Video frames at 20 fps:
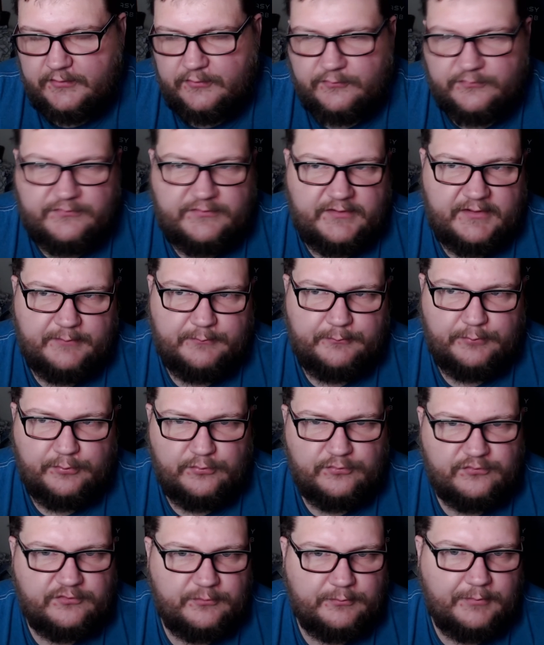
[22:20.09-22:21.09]
you'll see in
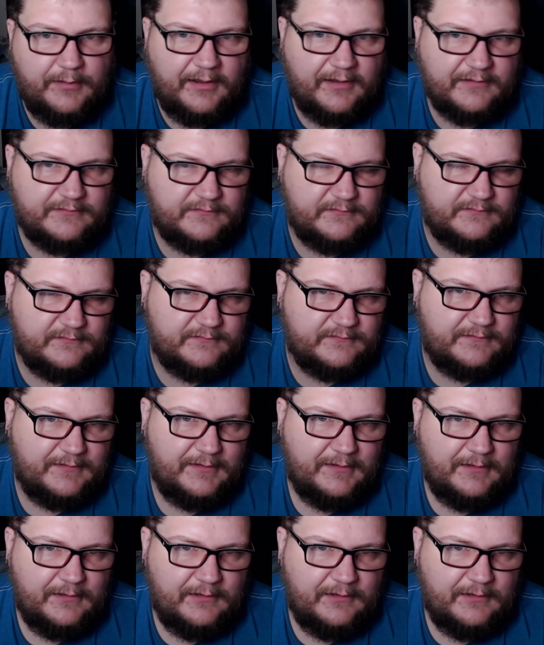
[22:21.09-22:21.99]
booster boxes